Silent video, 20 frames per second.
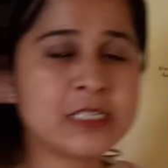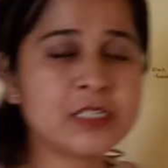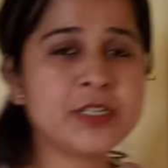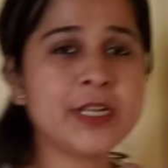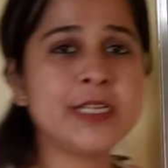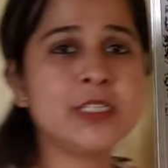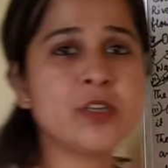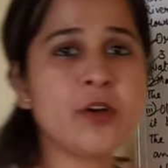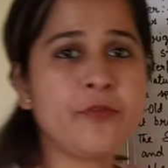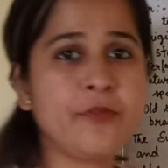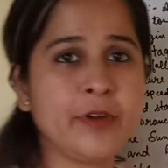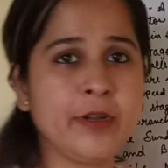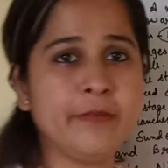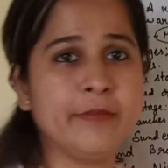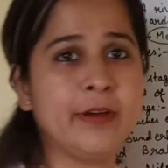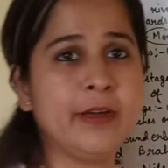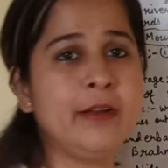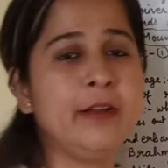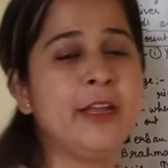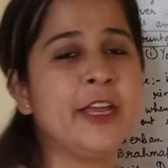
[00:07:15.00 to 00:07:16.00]
stage of
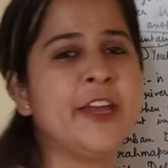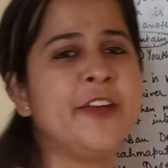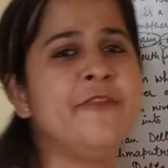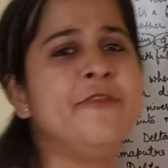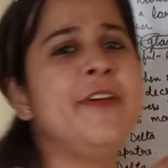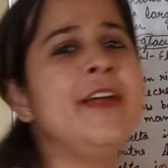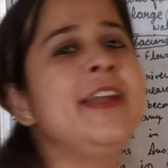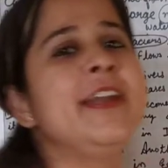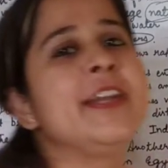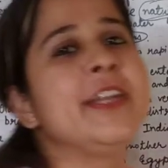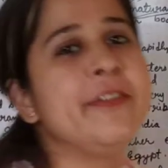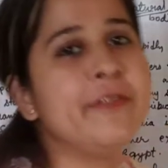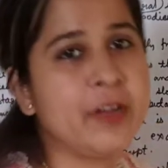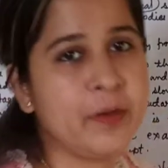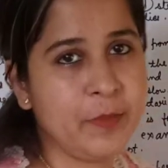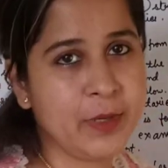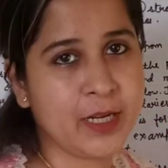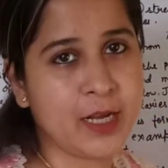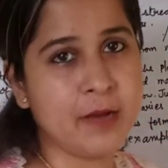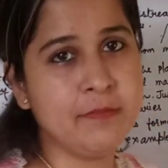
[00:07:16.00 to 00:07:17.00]
river when river
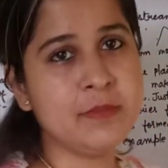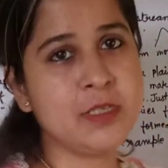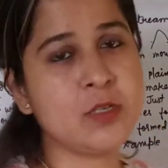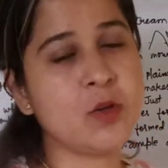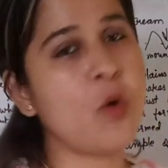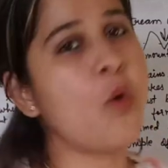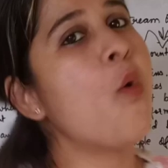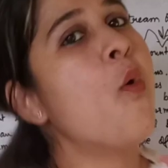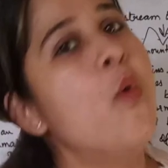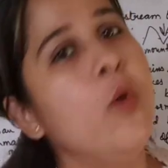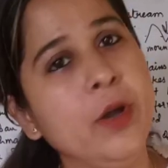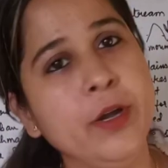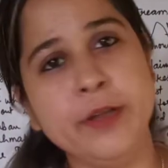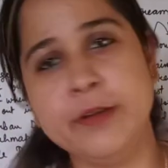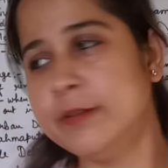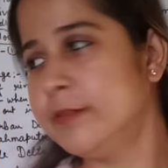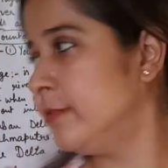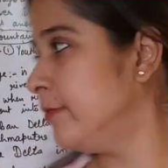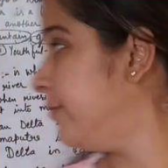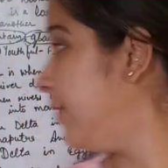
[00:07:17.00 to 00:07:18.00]
becomes old.
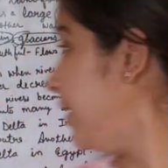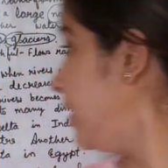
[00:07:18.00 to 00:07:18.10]
When